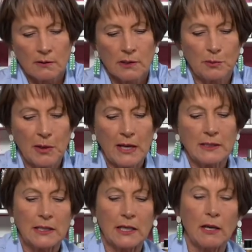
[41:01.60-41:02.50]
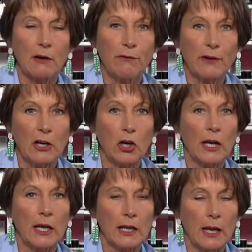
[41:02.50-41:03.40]
space to get your finger
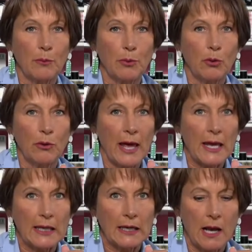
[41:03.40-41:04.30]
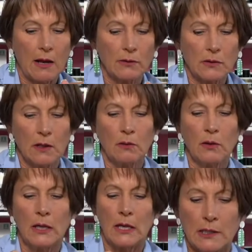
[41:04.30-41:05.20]
in and pull that in and out.
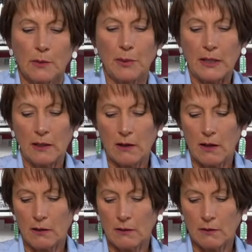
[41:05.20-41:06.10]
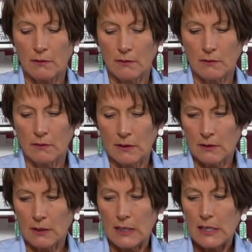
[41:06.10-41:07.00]
So depending on
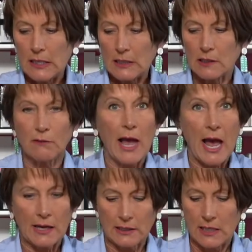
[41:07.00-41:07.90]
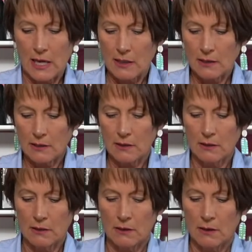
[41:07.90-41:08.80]
the ease of access,
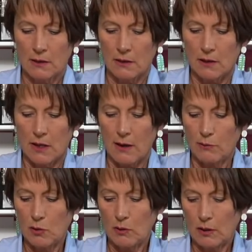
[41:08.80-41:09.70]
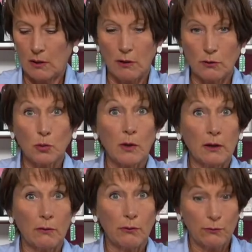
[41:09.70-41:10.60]
um, you can go
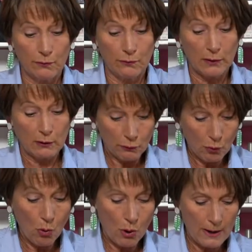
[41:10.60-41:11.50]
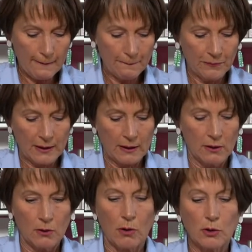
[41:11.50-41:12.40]
20, four,
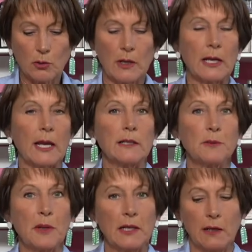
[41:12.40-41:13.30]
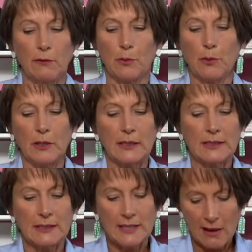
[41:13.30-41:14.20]
or 28, depending if you're putting
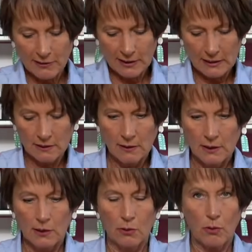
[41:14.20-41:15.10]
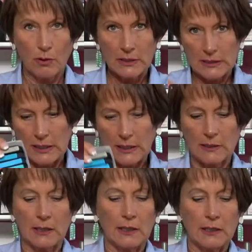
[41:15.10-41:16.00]
seven or
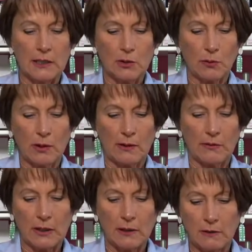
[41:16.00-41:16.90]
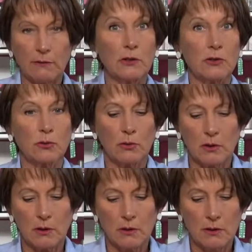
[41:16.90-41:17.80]
six in each one of the
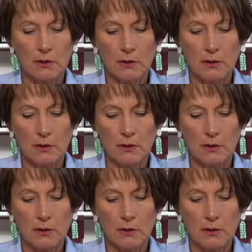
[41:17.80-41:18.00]
individual